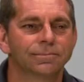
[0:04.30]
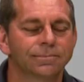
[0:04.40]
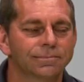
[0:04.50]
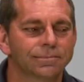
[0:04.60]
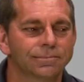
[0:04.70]

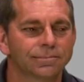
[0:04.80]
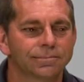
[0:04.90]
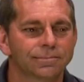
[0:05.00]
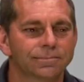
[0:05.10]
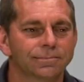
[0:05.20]

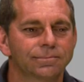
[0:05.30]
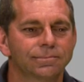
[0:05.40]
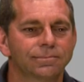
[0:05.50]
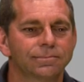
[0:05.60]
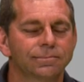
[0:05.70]

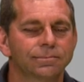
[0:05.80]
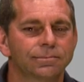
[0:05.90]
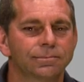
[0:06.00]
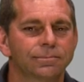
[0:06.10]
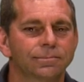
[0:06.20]

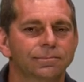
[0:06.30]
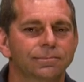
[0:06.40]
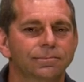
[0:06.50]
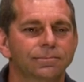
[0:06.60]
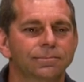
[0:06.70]

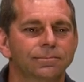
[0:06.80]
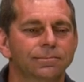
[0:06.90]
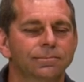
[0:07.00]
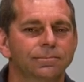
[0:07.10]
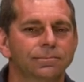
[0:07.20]

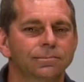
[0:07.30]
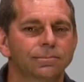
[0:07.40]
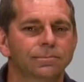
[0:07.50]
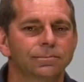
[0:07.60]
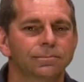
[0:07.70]

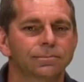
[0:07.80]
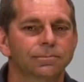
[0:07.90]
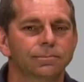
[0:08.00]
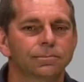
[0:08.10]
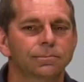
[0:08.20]

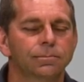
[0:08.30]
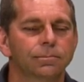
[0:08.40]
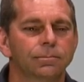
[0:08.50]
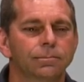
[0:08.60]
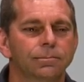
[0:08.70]

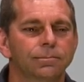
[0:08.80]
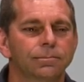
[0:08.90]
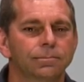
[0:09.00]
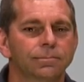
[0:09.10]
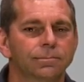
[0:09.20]

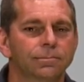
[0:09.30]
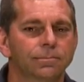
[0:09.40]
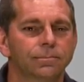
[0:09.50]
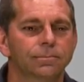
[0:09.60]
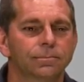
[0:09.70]

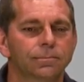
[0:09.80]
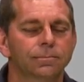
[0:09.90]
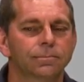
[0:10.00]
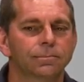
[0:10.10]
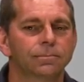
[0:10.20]

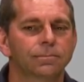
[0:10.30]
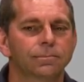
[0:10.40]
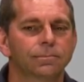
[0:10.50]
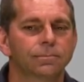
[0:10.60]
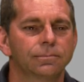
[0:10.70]

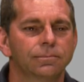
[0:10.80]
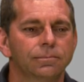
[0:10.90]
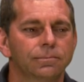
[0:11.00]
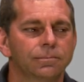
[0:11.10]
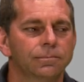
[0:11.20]

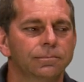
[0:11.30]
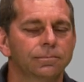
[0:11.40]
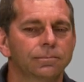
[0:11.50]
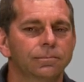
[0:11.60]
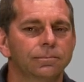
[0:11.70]
The person shown says nothing.